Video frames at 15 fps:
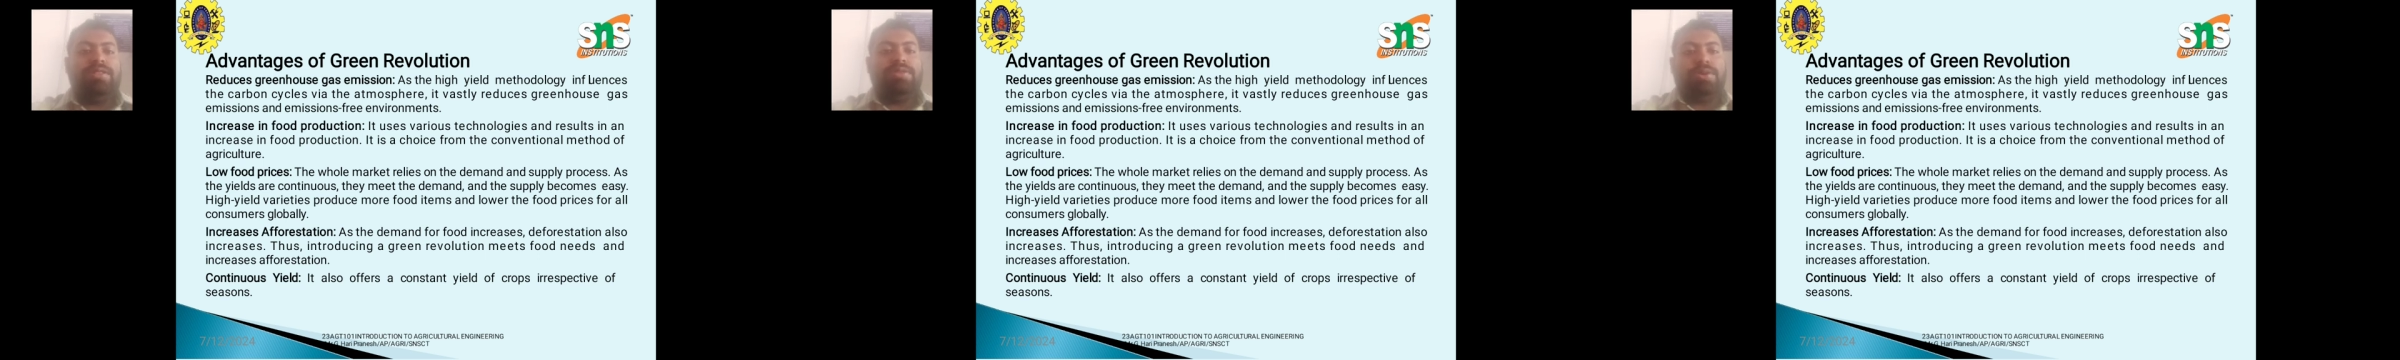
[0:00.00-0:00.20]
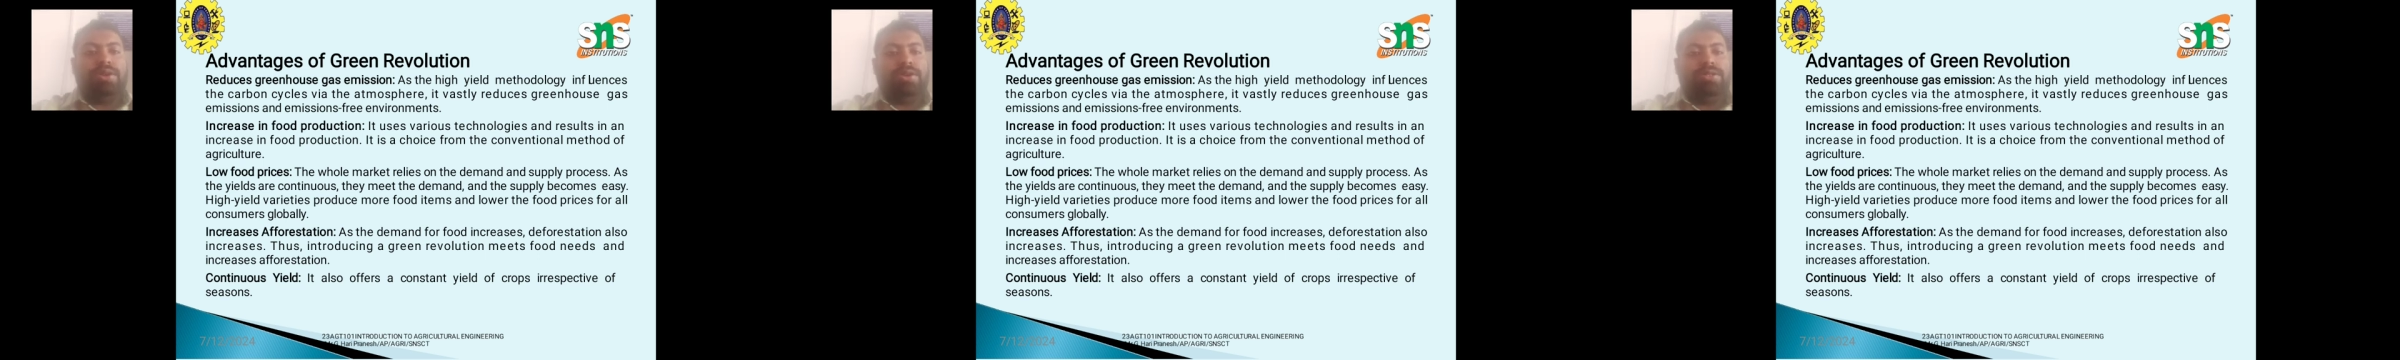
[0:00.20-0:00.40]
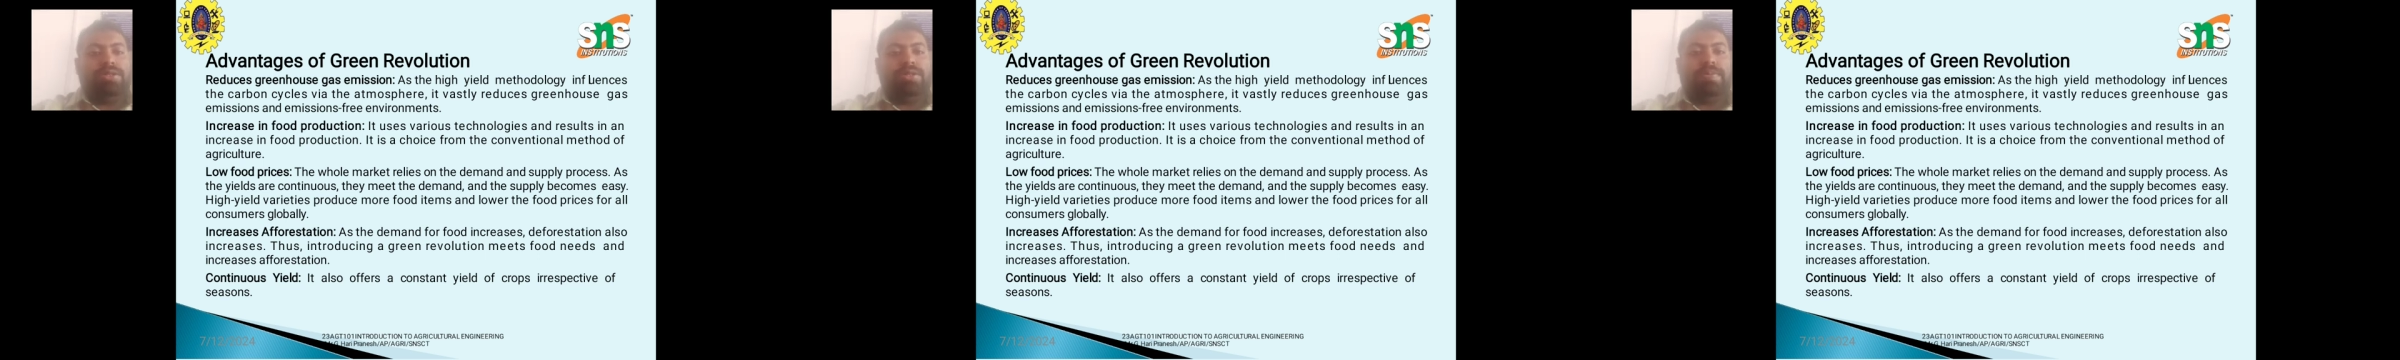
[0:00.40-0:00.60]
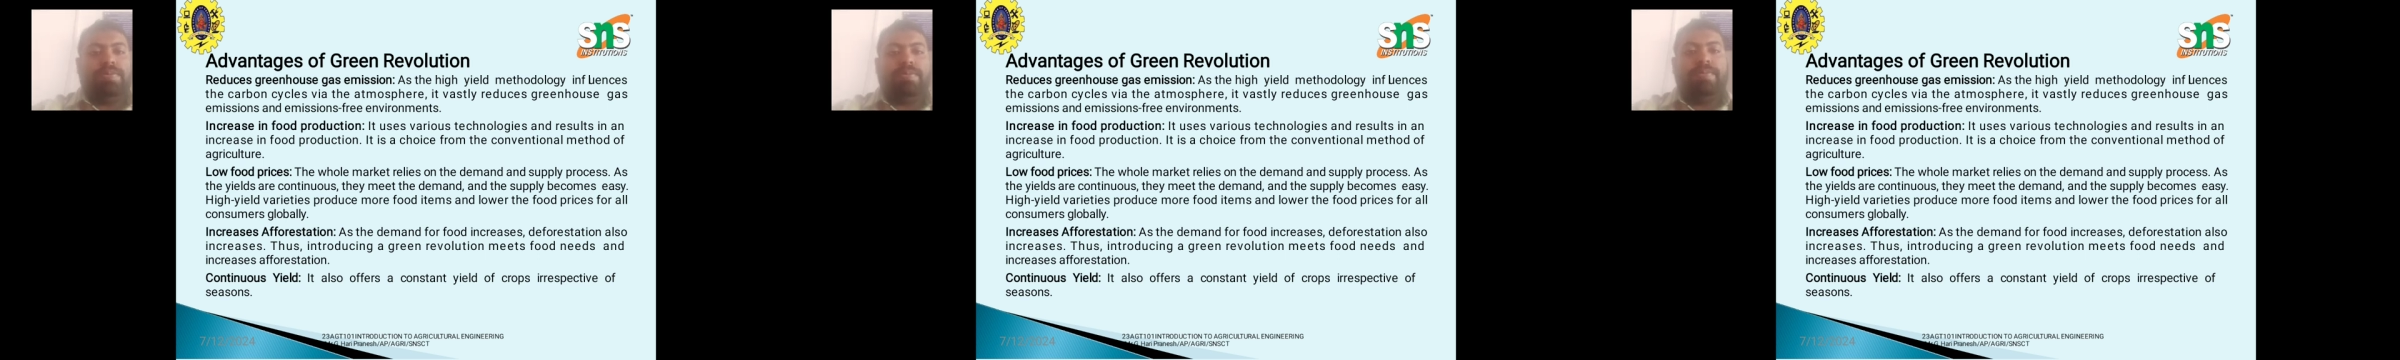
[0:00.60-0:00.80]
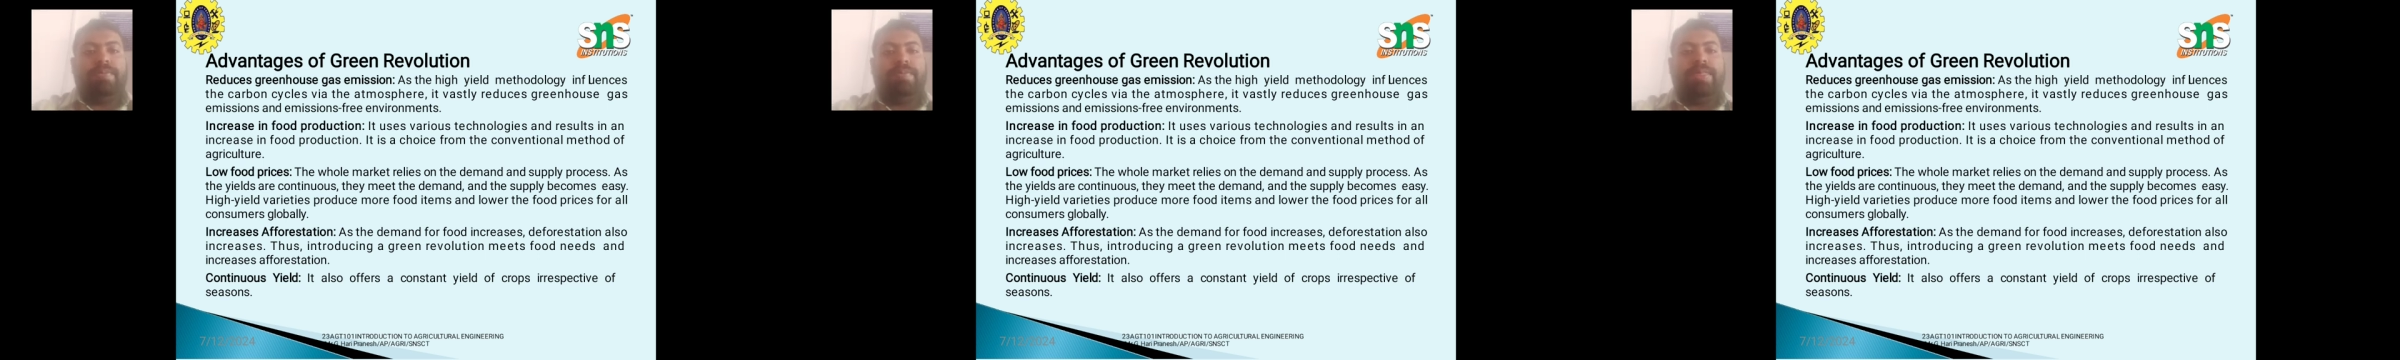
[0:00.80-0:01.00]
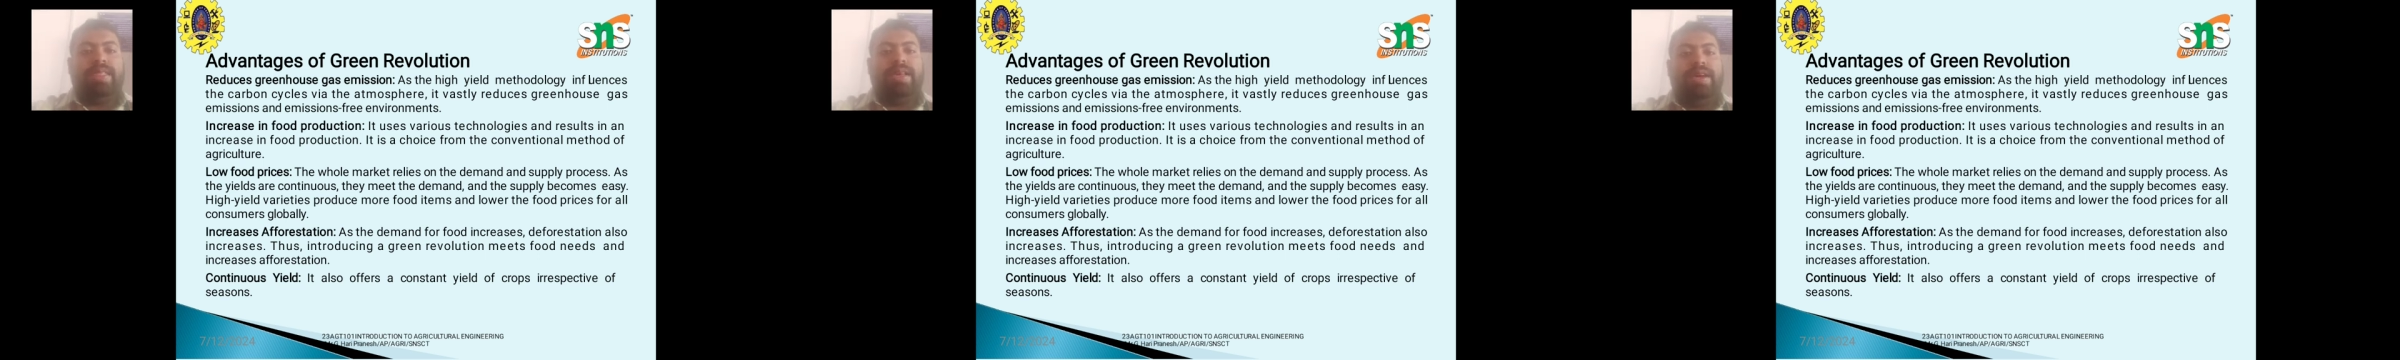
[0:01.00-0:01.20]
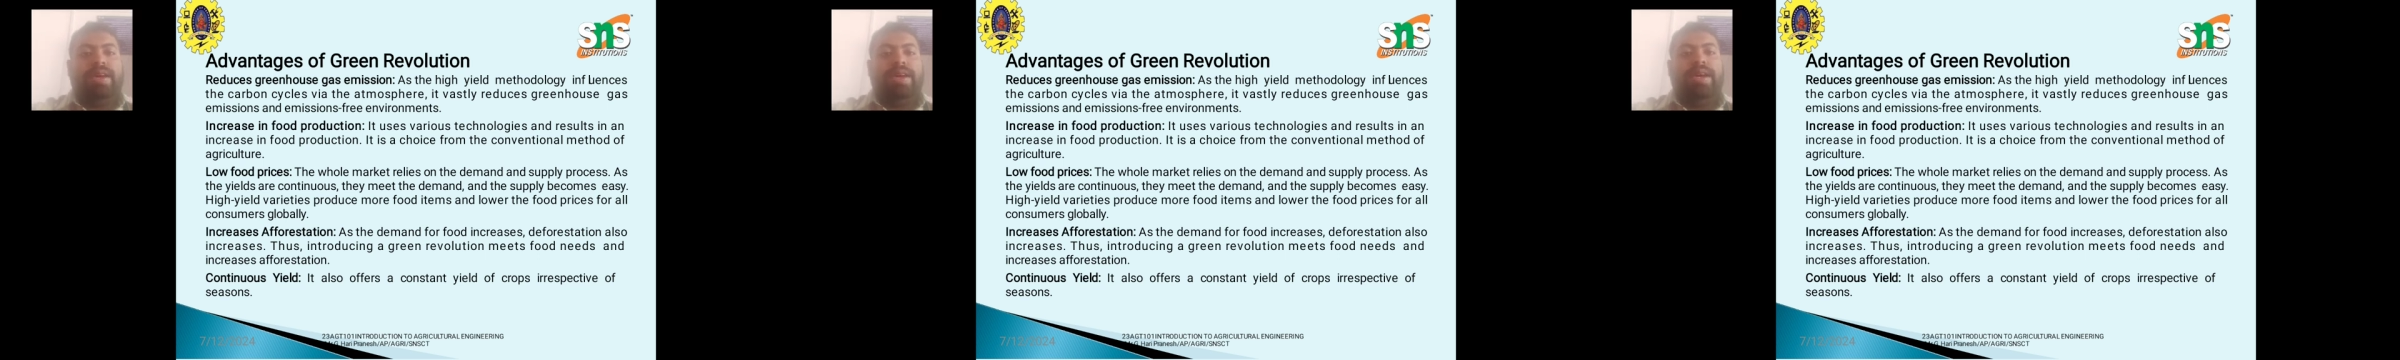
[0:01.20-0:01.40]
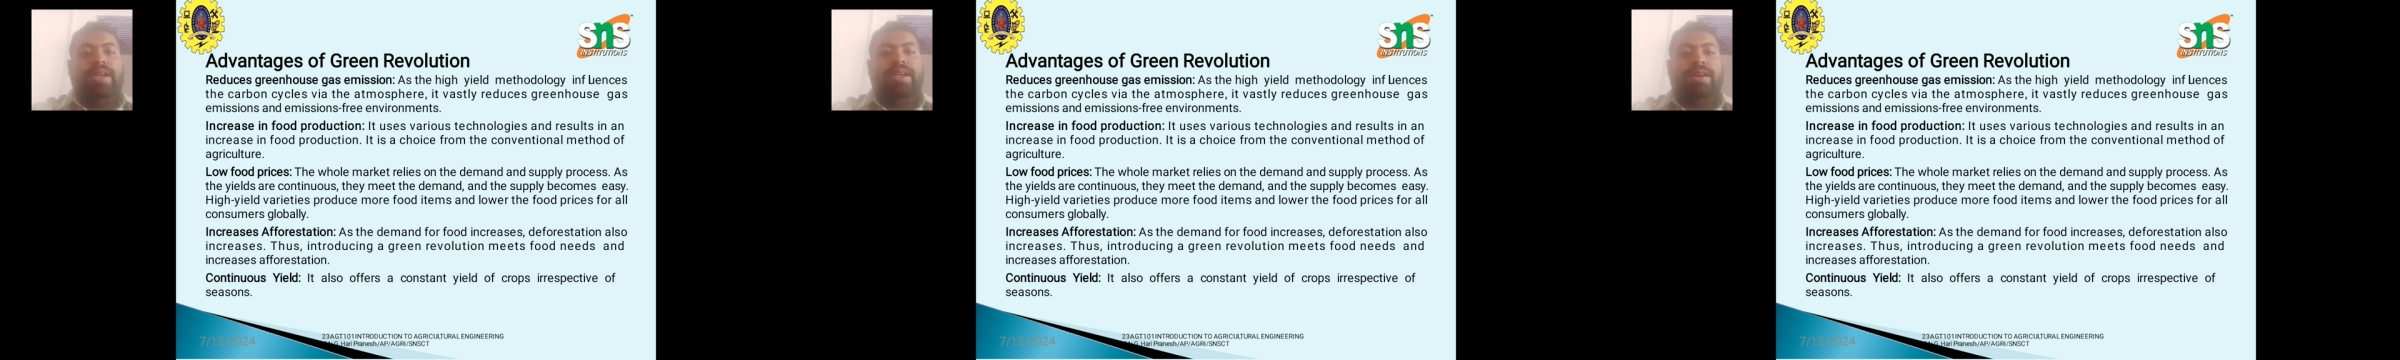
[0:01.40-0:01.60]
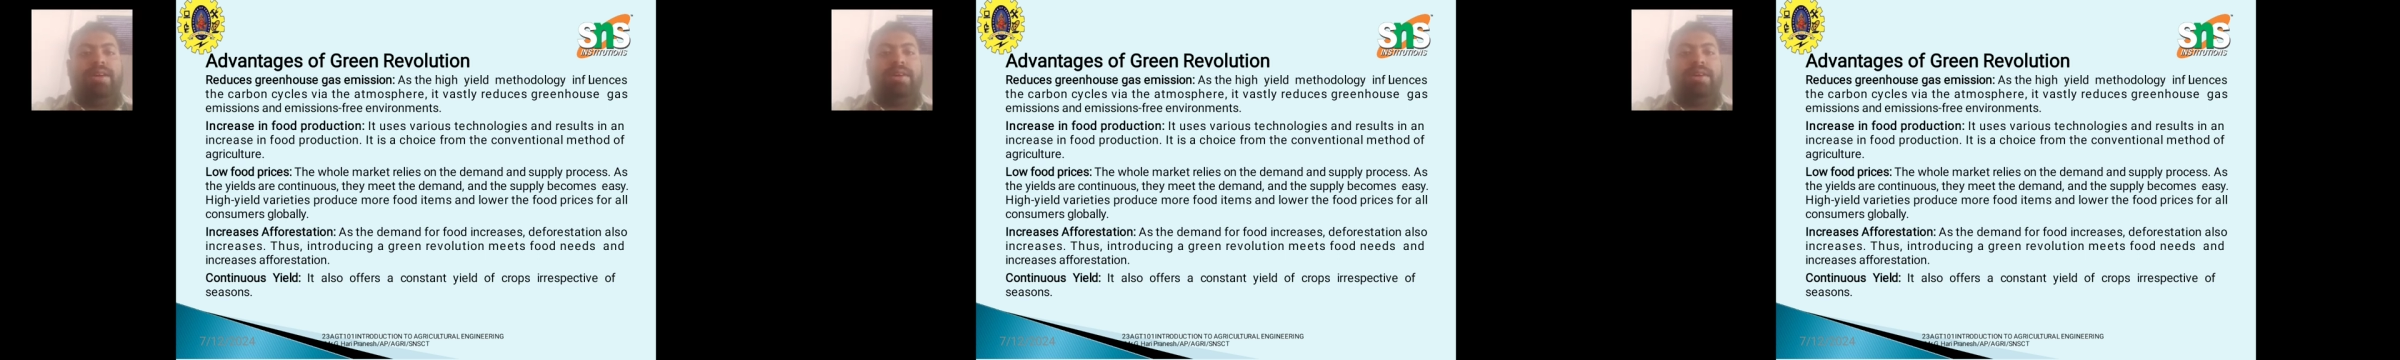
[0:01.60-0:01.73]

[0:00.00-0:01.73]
produced. It